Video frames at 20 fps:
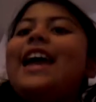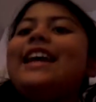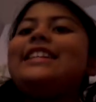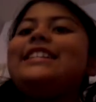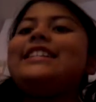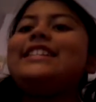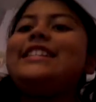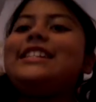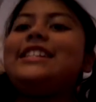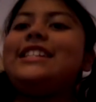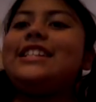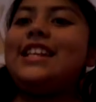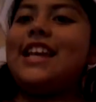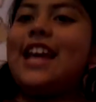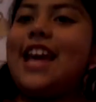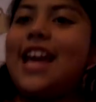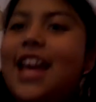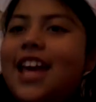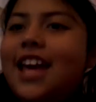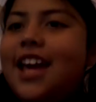Hi,
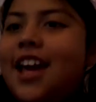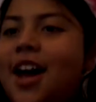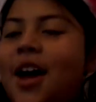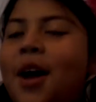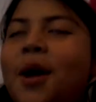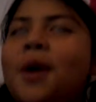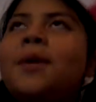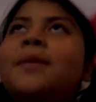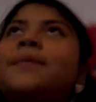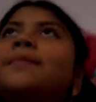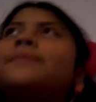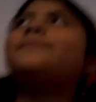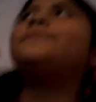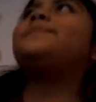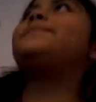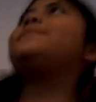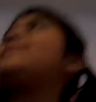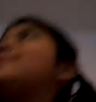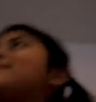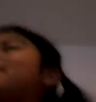today,
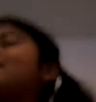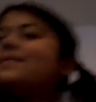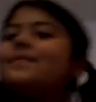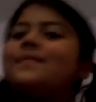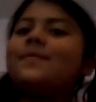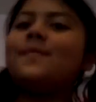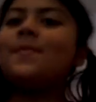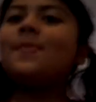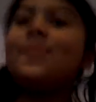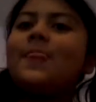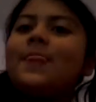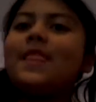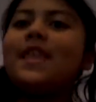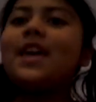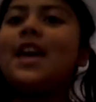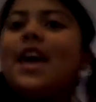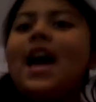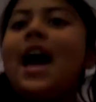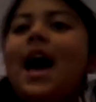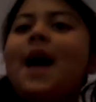I'm
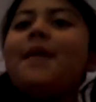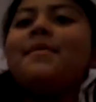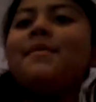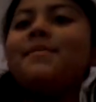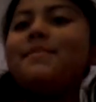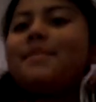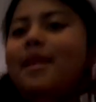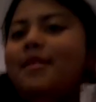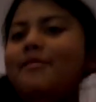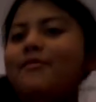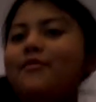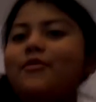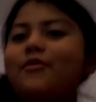in my